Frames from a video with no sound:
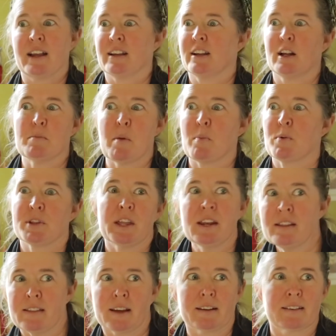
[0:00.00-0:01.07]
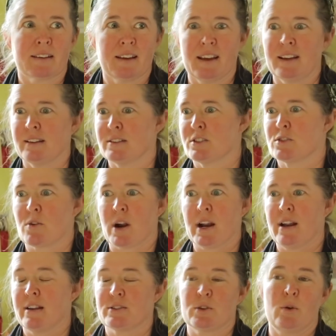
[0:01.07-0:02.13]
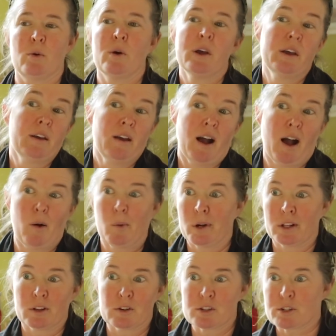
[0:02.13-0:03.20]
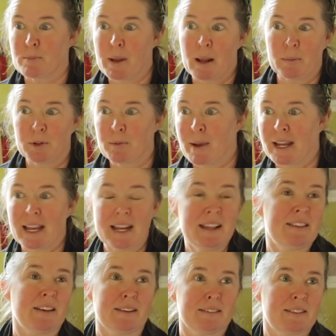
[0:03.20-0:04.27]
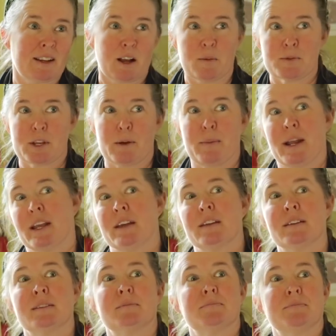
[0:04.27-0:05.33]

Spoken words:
I can come up with anything and try, so I want to learn to be able to make anything that comes out of my head.